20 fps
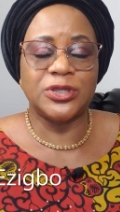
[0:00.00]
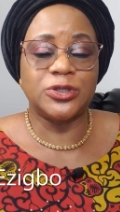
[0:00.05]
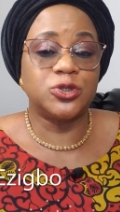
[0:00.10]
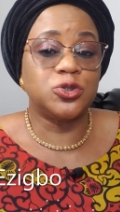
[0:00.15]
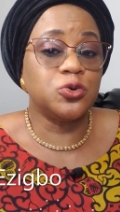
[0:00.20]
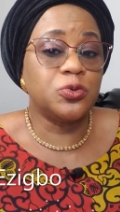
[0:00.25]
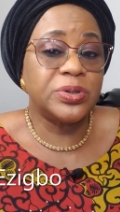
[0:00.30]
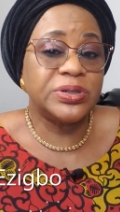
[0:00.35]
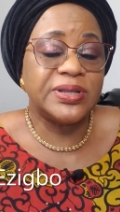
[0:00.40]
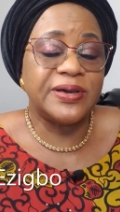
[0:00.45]

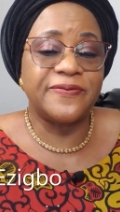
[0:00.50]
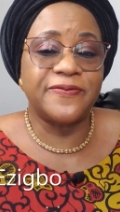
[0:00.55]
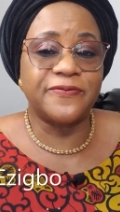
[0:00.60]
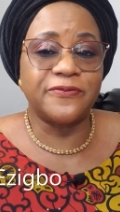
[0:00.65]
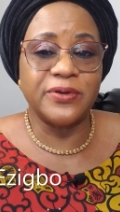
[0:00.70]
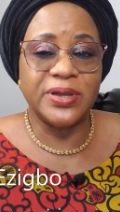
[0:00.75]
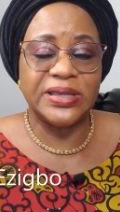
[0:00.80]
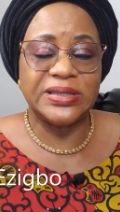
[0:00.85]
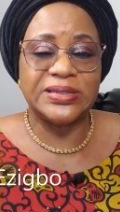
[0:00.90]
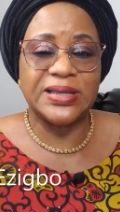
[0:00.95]
Do it
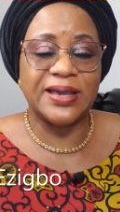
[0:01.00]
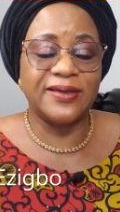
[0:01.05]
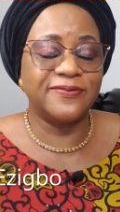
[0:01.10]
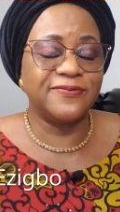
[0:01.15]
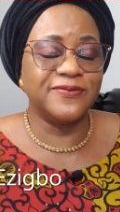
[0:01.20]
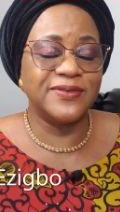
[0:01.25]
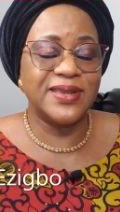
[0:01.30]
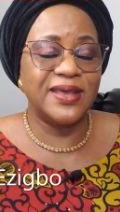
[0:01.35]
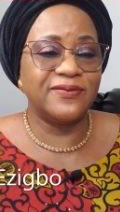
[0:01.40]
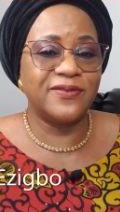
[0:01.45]
afraid.
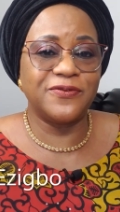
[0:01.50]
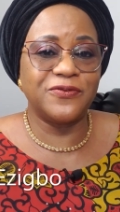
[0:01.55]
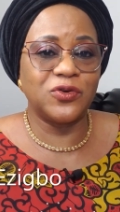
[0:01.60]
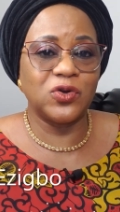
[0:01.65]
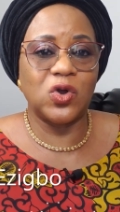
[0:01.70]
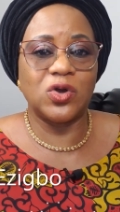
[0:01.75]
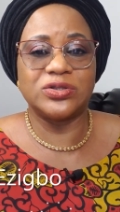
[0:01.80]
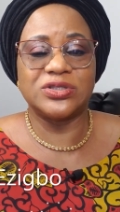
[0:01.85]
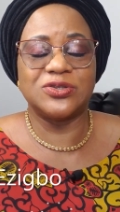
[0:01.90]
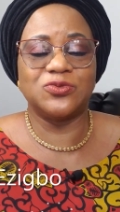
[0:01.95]
I've never
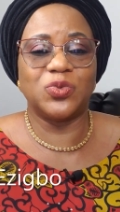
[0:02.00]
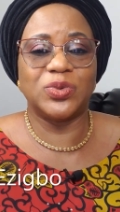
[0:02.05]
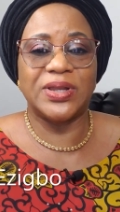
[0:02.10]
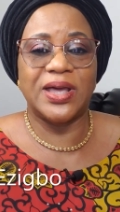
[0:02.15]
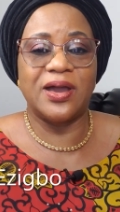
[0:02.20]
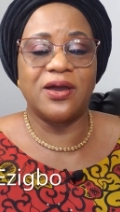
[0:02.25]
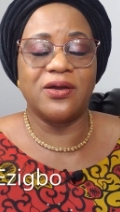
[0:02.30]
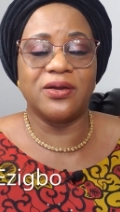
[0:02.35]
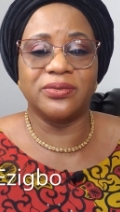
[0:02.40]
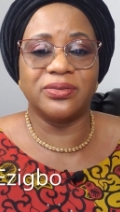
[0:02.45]
forgotten when
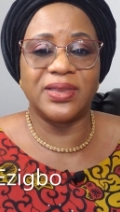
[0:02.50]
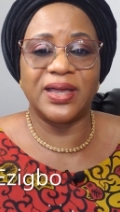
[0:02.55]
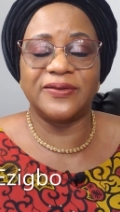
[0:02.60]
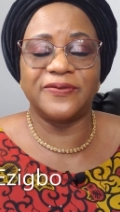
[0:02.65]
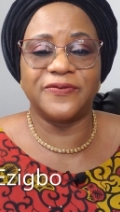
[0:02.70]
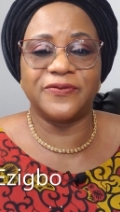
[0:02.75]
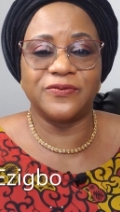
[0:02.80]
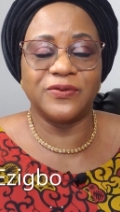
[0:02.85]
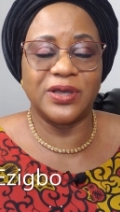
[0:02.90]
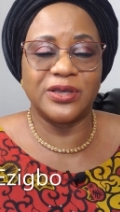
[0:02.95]
I heard
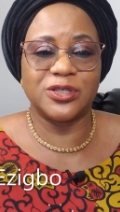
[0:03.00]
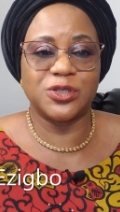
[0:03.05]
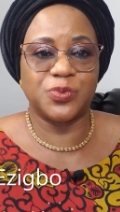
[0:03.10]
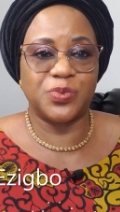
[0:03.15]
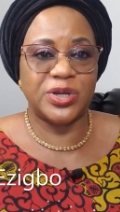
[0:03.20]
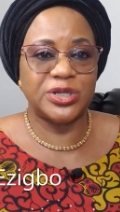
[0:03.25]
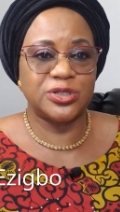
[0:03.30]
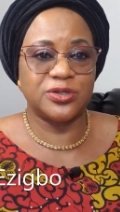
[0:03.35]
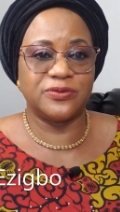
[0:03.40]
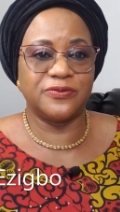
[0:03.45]
that
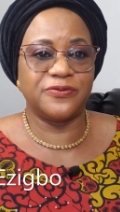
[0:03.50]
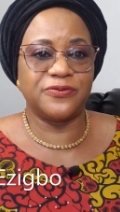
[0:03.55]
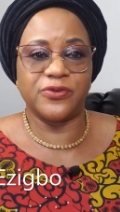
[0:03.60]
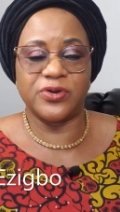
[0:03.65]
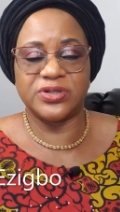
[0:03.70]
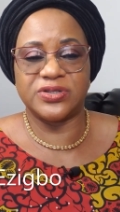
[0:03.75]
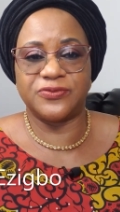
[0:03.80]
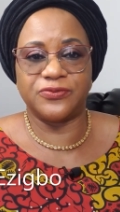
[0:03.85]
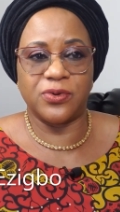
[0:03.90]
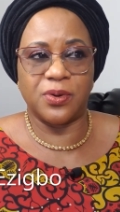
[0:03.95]
expression
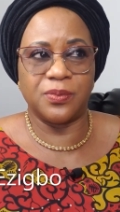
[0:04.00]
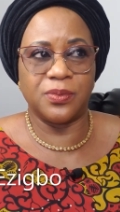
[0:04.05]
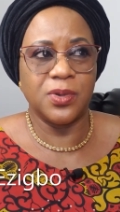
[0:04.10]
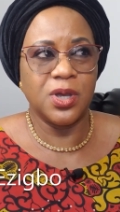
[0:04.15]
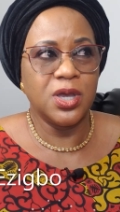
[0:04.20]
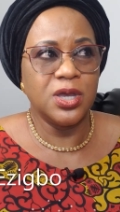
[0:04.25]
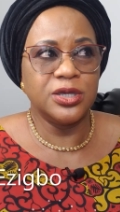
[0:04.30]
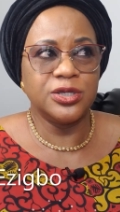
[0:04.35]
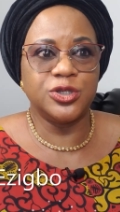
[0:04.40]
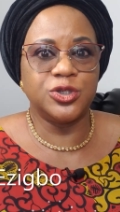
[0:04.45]
first from
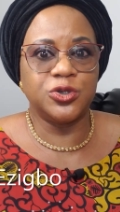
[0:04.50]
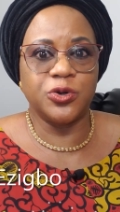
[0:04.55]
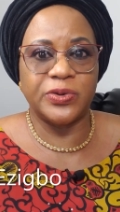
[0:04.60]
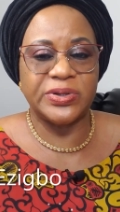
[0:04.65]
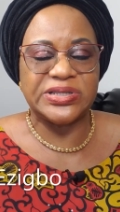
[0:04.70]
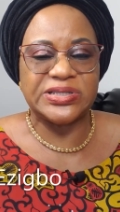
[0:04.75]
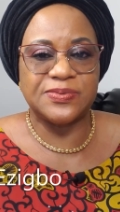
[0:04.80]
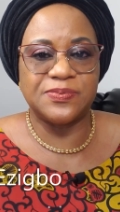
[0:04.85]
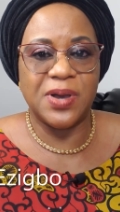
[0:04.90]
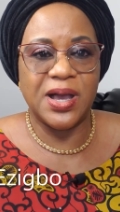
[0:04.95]

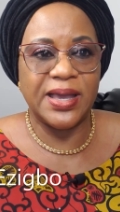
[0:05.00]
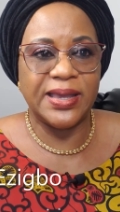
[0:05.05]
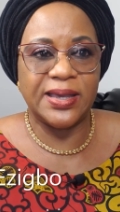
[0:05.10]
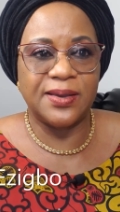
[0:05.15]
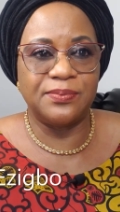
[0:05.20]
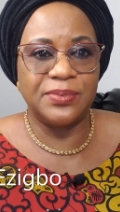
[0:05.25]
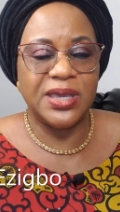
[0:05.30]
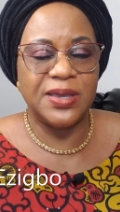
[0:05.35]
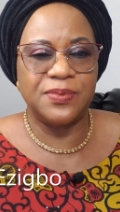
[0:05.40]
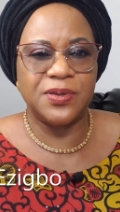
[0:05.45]
Joyce
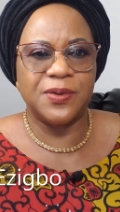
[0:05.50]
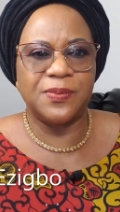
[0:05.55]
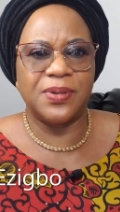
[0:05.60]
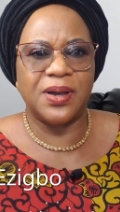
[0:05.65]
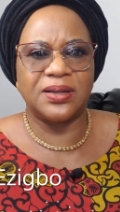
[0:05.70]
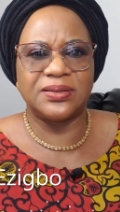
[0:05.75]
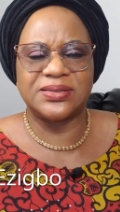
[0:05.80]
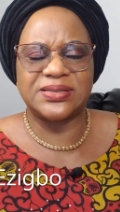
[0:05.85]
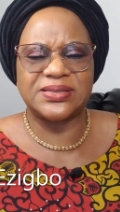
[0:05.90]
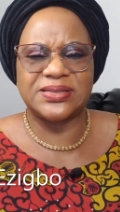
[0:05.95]
Meyer, maybe
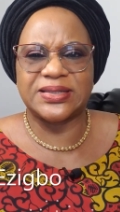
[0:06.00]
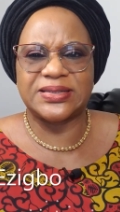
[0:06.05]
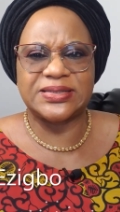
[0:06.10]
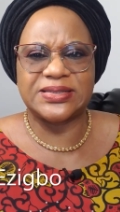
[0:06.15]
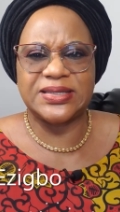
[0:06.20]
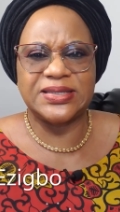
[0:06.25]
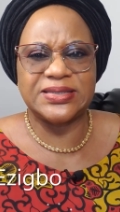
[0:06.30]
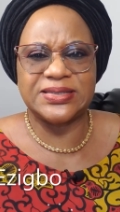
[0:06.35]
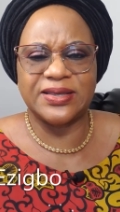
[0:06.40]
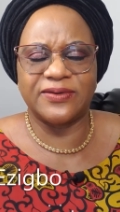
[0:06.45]
about
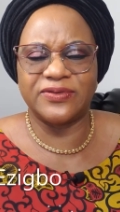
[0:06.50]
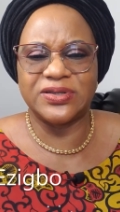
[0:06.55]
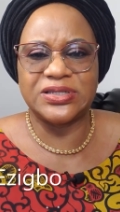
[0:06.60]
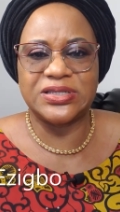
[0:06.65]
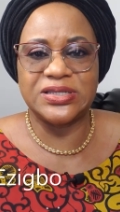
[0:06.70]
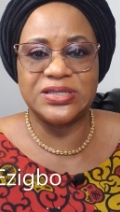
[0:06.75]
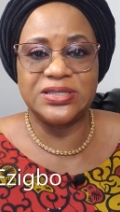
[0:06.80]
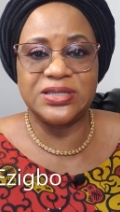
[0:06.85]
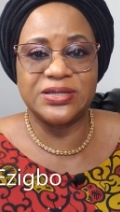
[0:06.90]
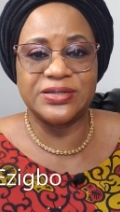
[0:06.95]
16,
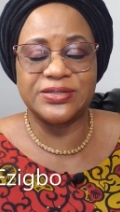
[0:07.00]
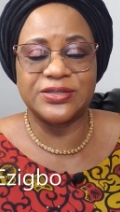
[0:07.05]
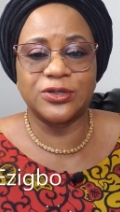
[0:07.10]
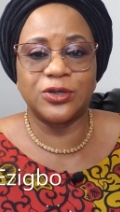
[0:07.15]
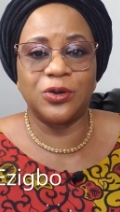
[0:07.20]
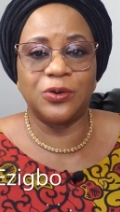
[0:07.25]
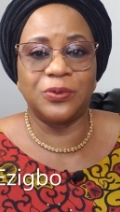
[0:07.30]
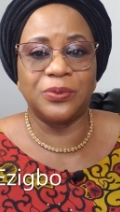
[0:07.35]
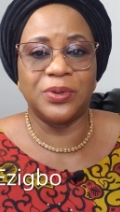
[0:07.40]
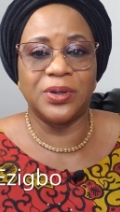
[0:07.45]
17 years
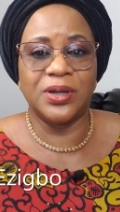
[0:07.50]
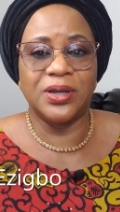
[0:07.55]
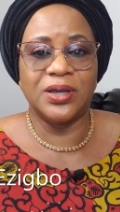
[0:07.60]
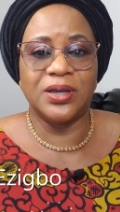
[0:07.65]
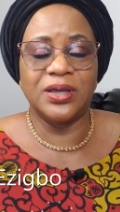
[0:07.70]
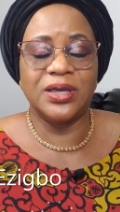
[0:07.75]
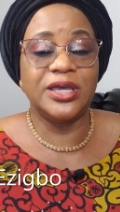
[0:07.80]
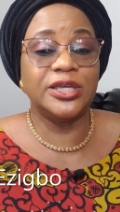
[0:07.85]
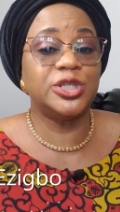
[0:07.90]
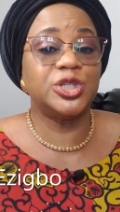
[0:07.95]
ago.
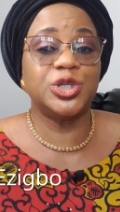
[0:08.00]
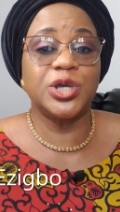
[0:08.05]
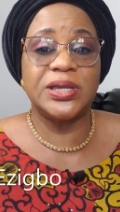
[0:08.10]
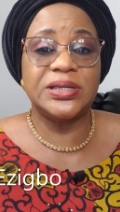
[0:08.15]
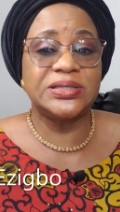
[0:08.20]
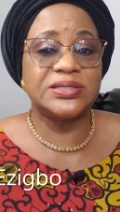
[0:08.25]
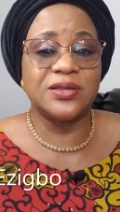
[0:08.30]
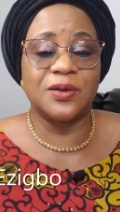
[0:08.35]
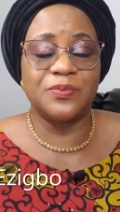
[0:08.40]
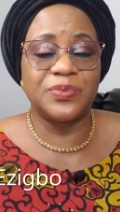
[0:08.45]
It
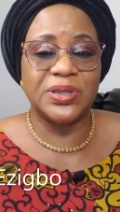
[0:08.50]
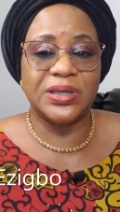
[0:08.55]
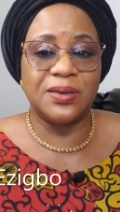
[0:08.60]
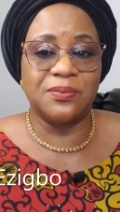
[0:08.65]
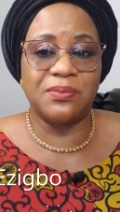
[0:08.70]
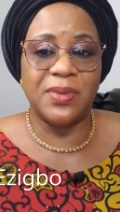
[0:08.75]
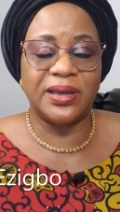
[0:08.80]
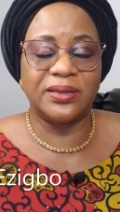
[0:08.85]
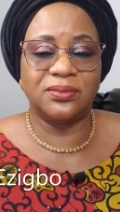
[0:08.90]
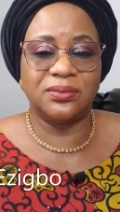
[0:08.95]
changed something
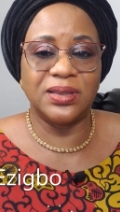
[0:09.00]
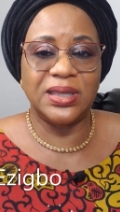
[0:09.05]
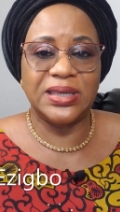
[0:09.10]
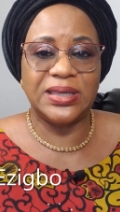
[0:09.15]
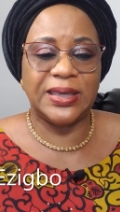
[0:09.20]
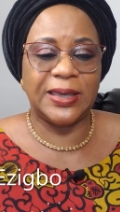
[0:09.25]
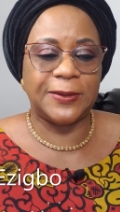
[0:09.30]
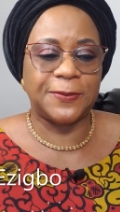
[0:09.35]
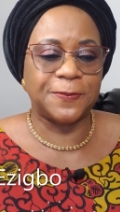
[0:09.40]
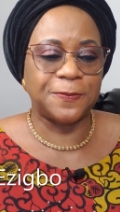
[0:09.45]
in my
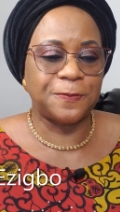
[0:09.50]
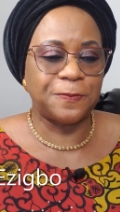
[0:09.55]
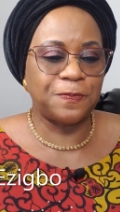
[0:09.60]
thinking.